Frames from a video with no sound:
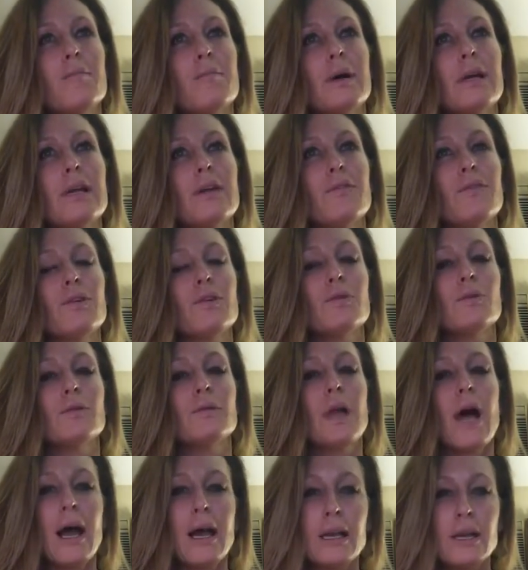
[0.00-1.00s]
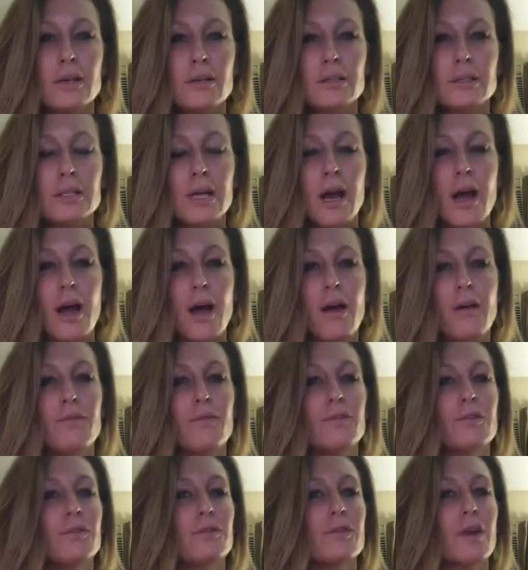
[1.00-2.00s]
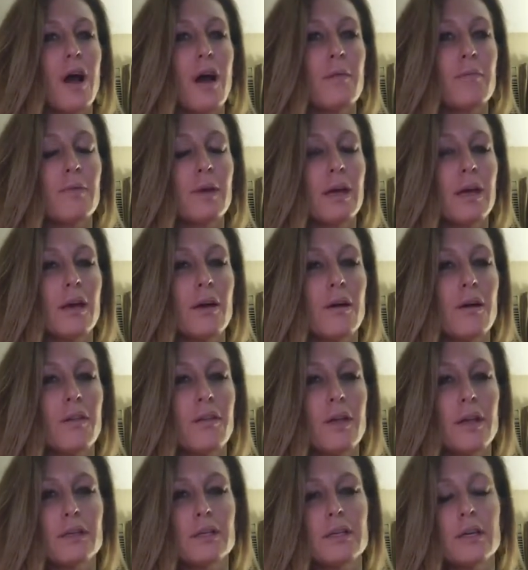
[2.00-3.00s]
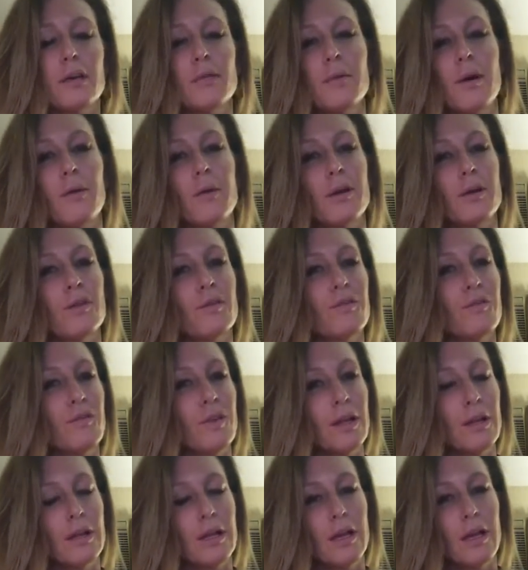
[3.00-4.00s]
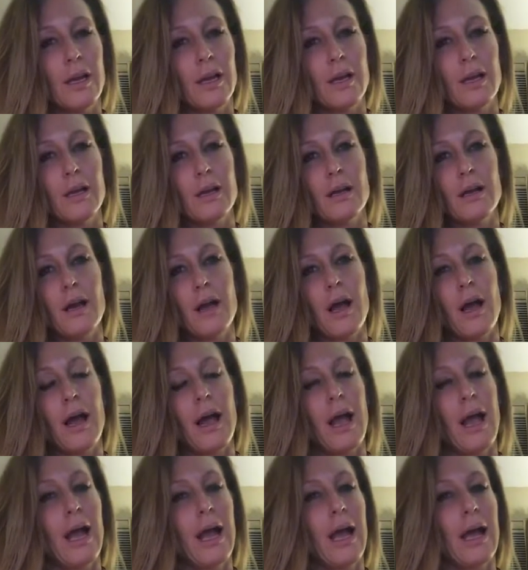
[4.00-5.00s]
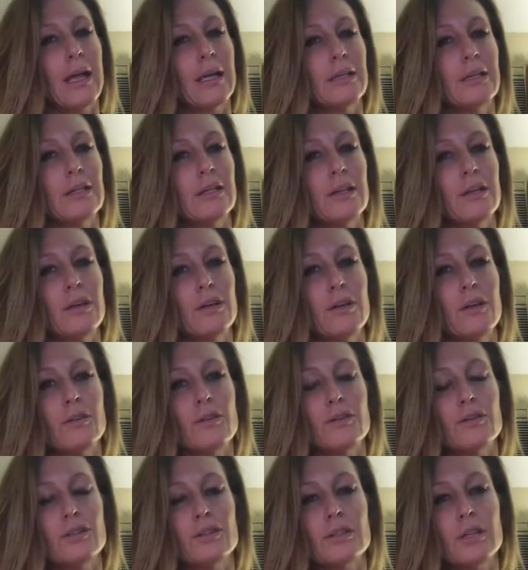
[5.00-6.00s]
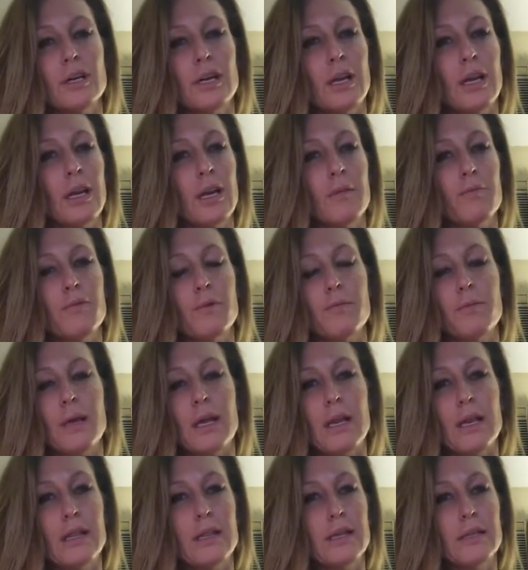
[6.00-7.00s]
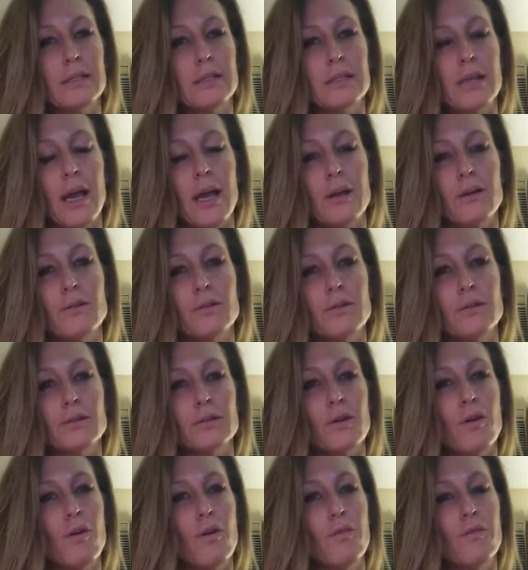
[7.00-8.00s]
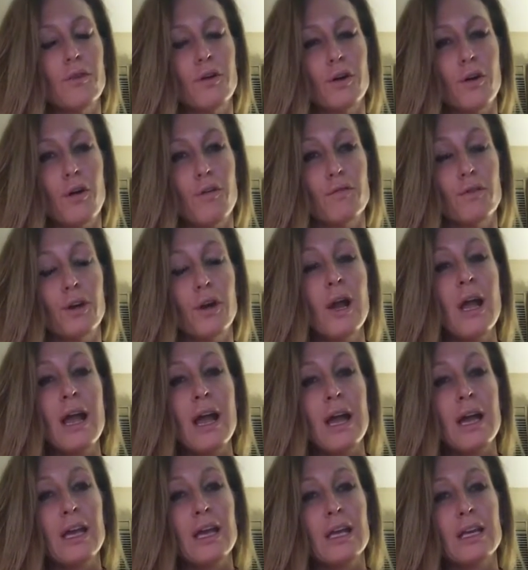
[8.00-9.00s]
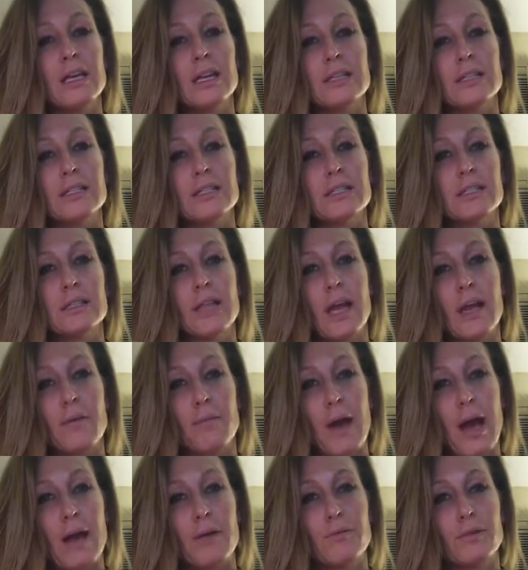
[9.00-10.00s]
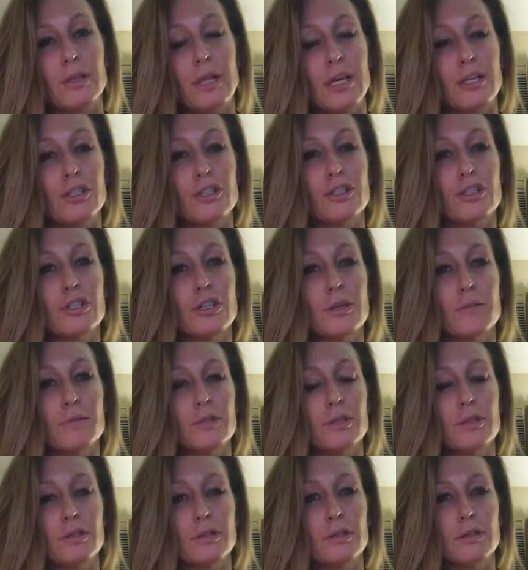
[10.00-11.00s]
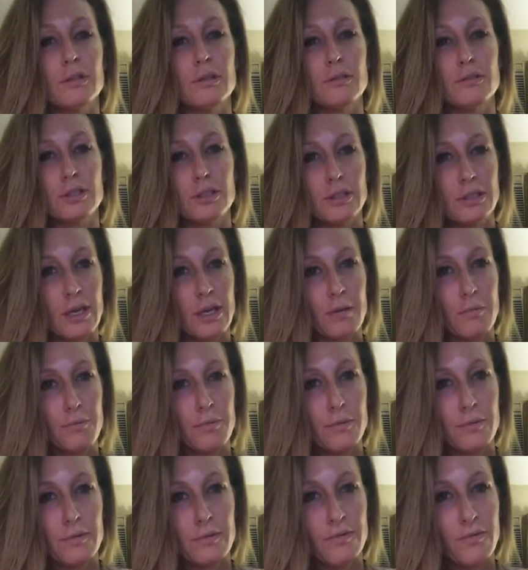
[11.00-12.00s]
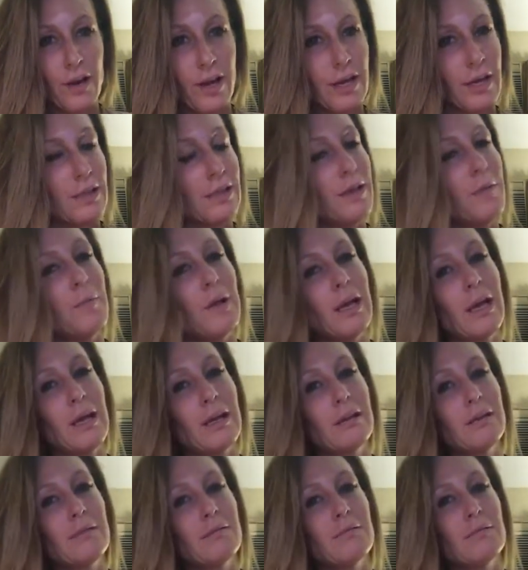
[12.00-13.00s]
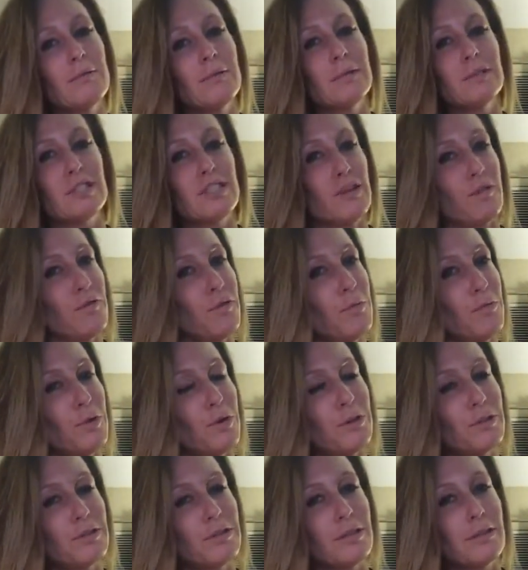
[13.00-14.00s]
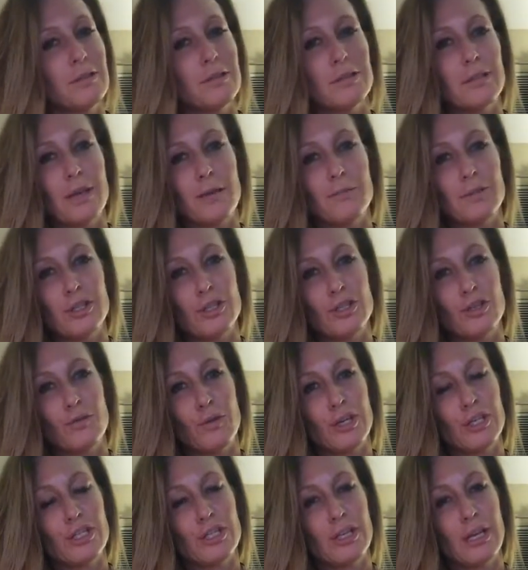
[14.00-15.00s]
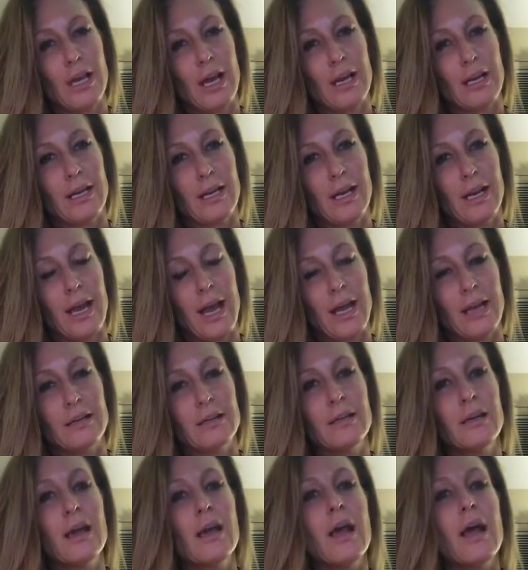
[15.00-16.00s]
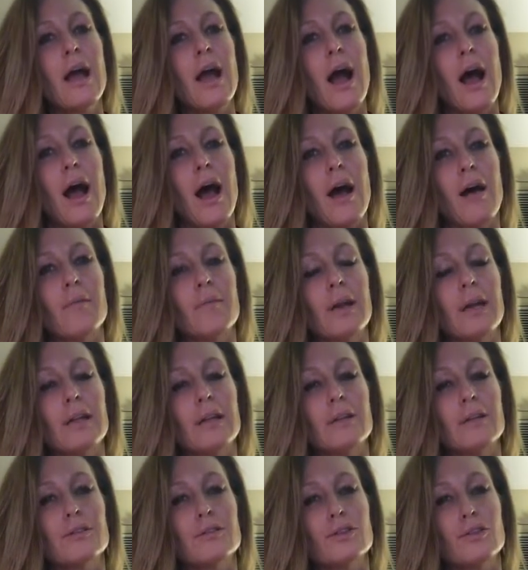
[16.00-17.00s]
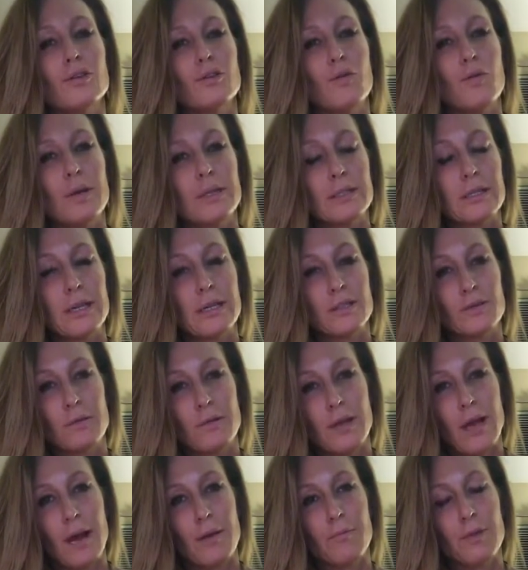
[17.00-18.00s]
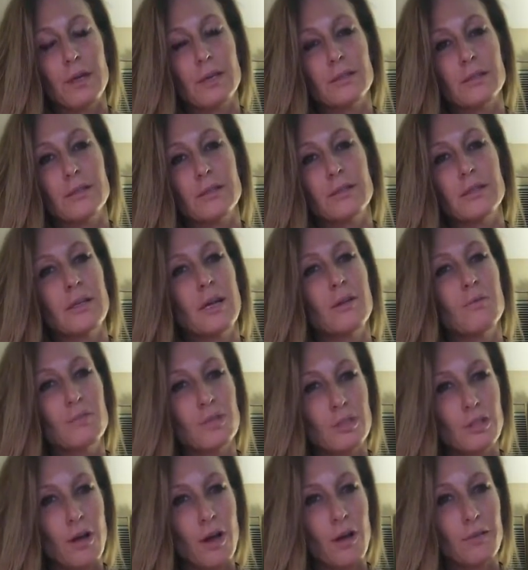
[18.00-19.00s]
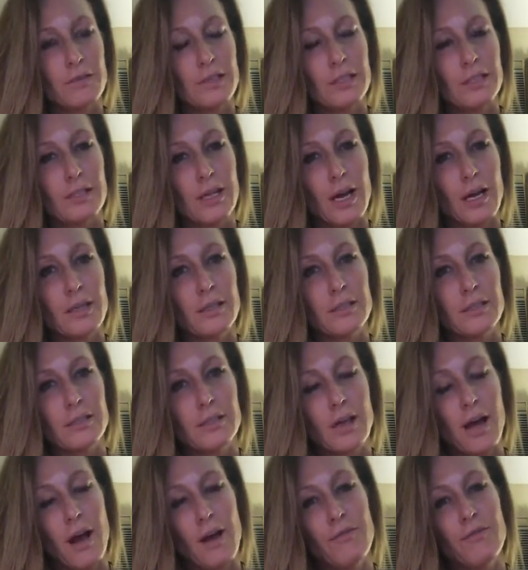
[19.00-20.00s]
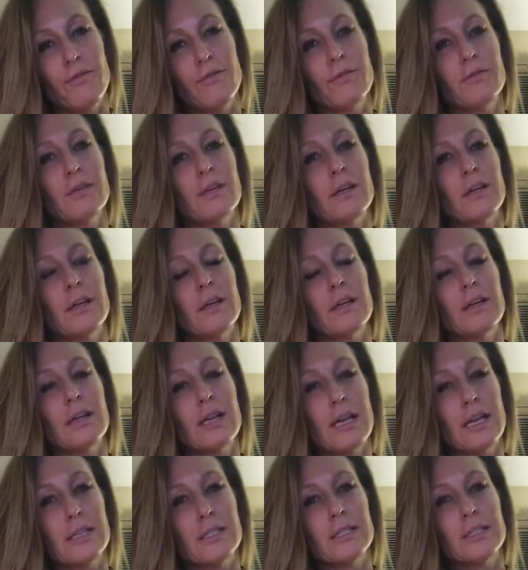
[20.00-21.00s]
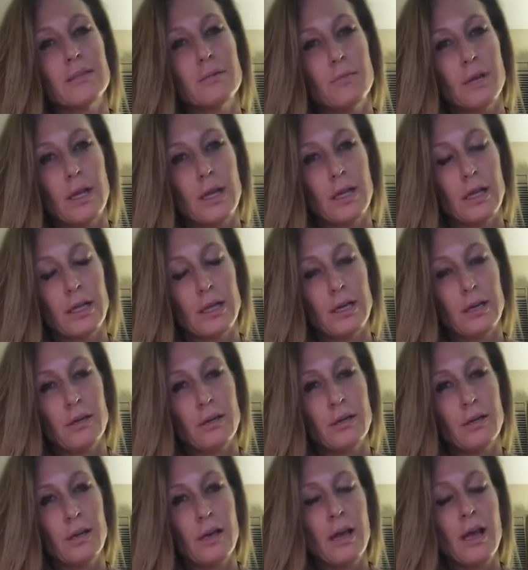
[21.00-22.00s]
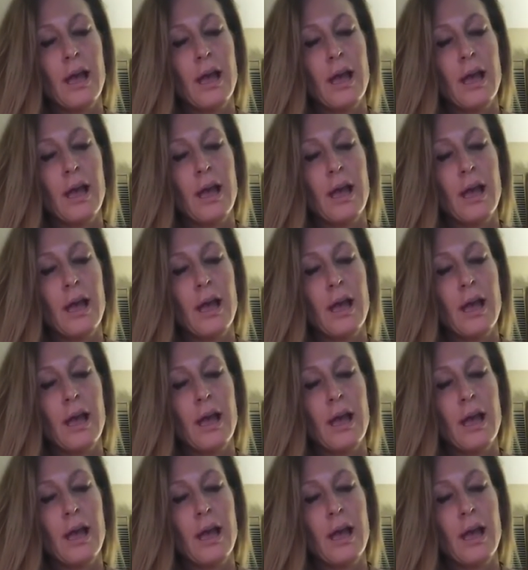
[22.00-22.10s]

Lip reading: But if you lie to yourself, you're not being authentic about what you're feeling, and you know, you're just going to keep repeating these cycles over and over. It's like bad relationships. You'll just keep inviting them in, different person, same situation again and again. And there's no coincidence with that, because this is unresolved, stuck stuff that needs to be cleared.